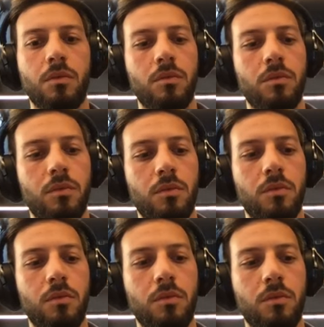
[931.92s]

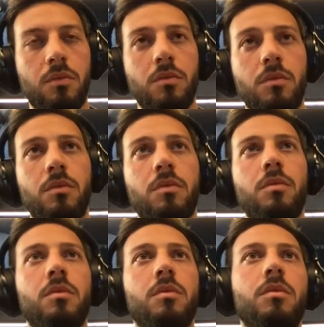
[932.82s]

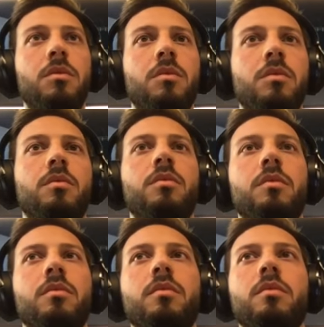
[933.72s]

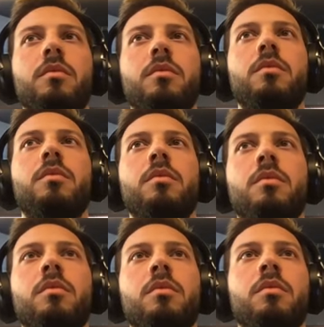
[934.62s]

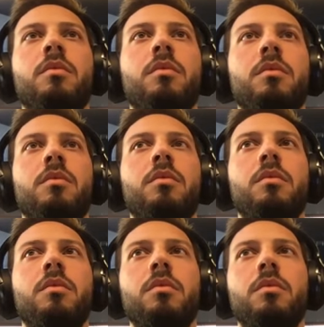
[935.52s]

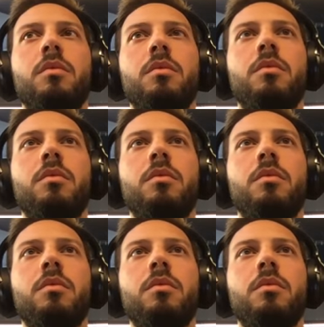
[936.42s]
(not speaking)